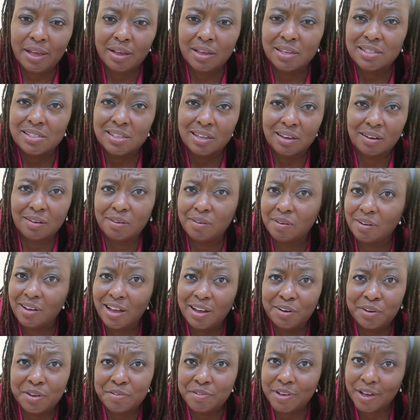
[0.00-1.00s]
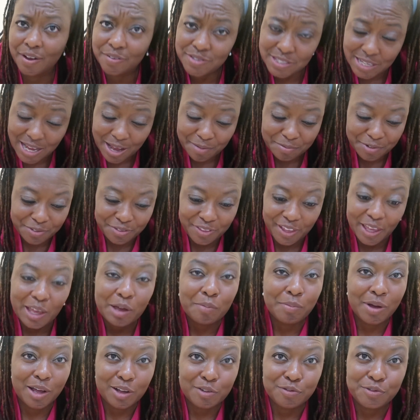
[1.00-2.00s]
Cause girl, I don't even have time to think
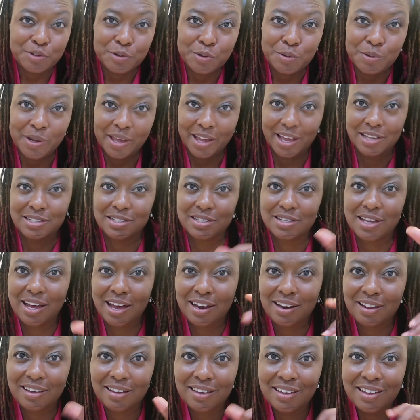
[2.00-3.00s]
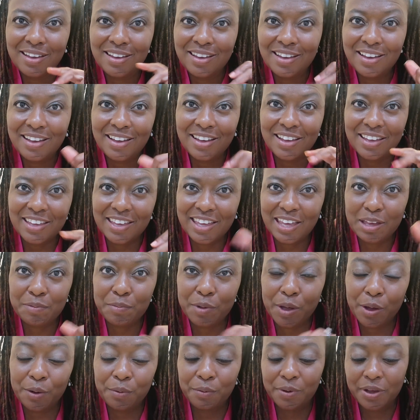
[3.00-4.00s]
about food. Like I just gotta keep
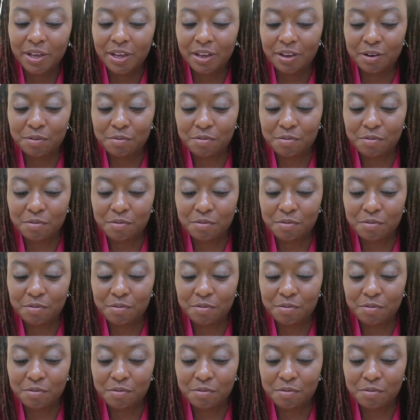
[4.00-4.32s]
going,